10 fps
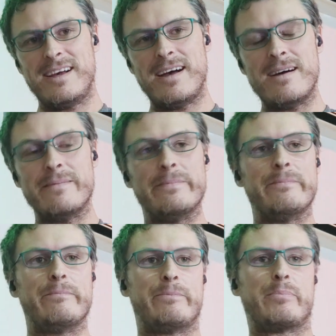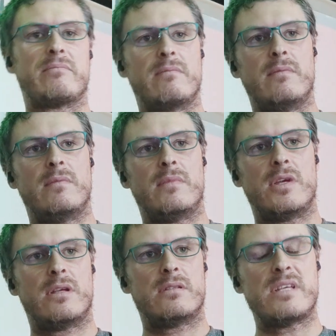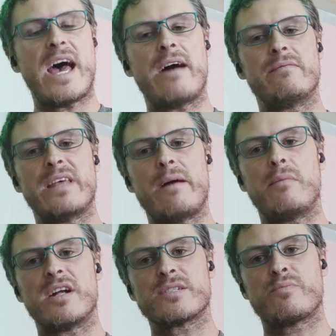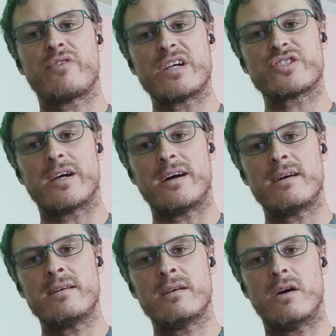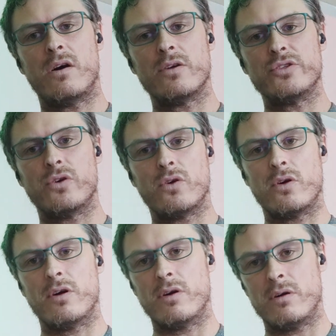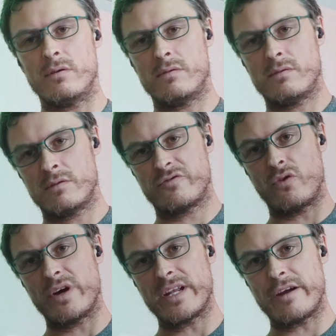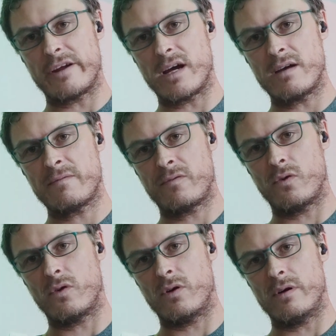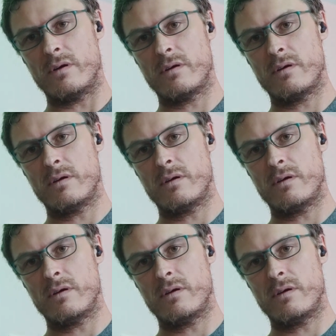To have that much pressure on your groin area for